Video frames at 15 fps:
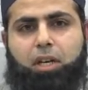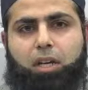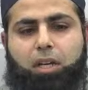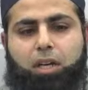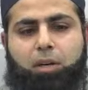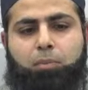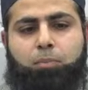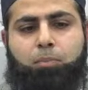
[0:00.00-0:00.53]

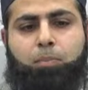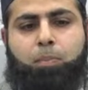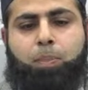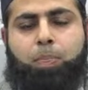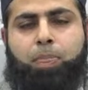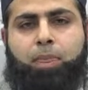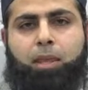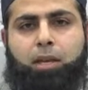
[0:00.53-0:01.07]

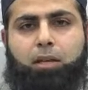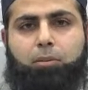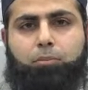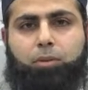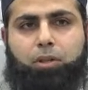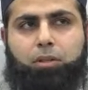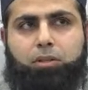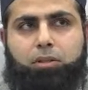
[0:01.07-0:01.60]

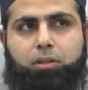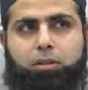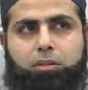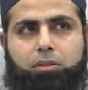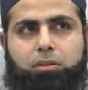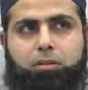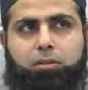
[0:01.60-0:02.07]
But